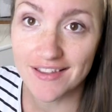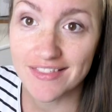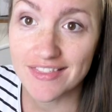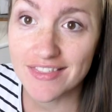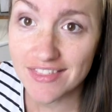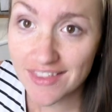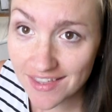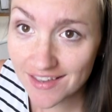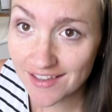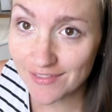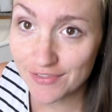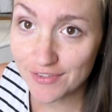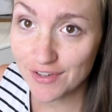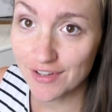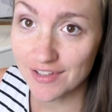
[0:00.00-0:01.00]
I think
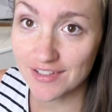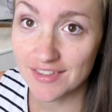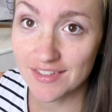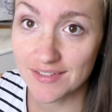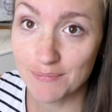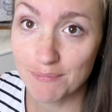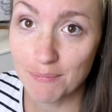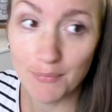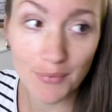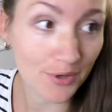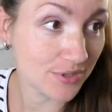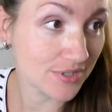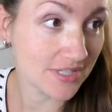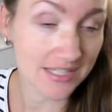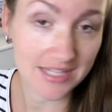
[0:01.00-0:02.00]
I've got the
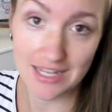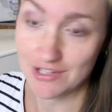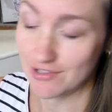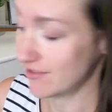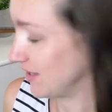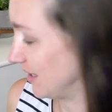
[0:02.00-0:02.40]
most essential